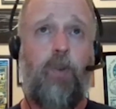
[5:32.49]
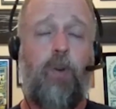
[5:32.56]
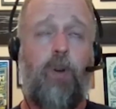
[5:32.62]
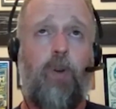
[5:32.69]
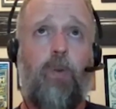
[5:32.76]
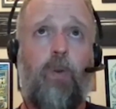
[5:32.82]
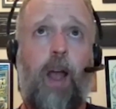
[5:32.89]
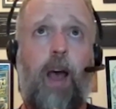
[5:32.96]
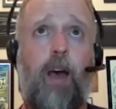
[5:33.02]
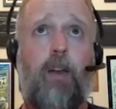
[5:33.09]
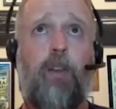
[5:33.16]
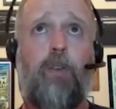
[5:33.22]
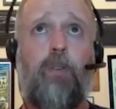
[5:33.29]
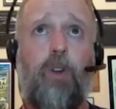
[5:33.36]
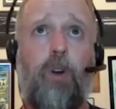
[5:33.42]
or how do
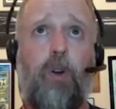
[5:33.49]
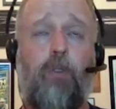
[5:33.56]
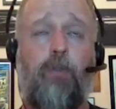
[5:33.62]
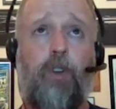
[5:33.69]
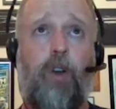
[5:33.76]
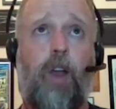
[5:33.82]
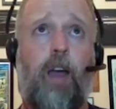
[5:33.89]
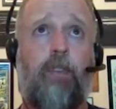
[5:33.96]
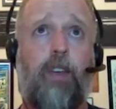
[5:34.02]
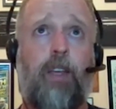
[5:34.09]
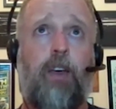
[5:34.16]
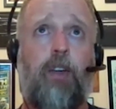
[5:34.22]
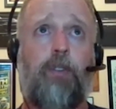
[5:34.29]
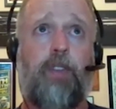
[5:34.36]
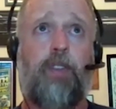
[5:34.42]
you know if you're having
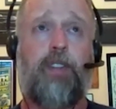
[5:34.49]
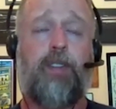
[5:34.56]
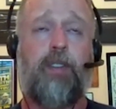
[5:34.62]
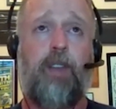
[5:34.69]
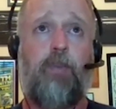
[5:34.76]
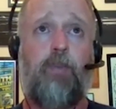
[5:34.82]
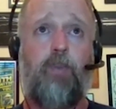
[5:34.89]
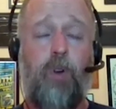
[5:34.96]
healthy sleep?